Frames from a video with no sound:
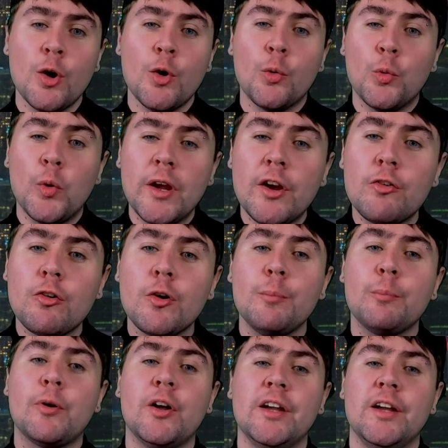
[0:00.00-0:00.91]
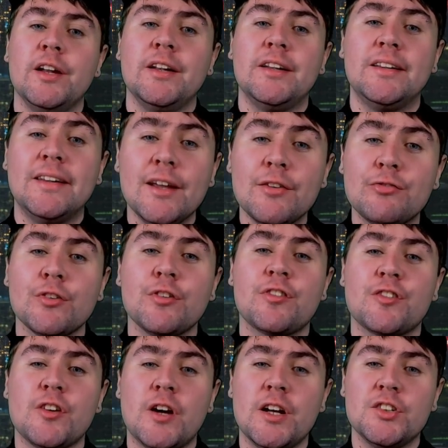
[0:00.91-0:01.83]
we are employing different
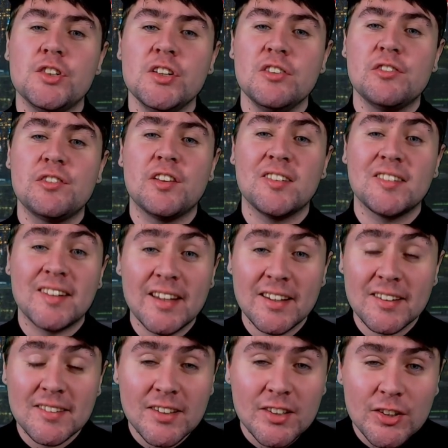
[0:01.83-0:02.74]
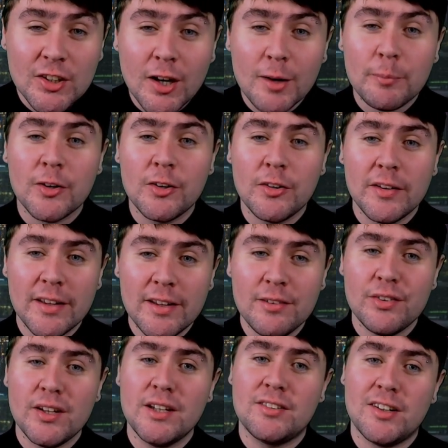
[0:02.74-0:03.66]
strategies to stay as the dominant
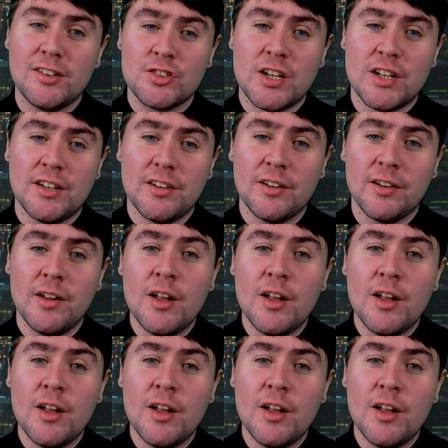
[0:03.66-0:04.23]
eVTOL channel.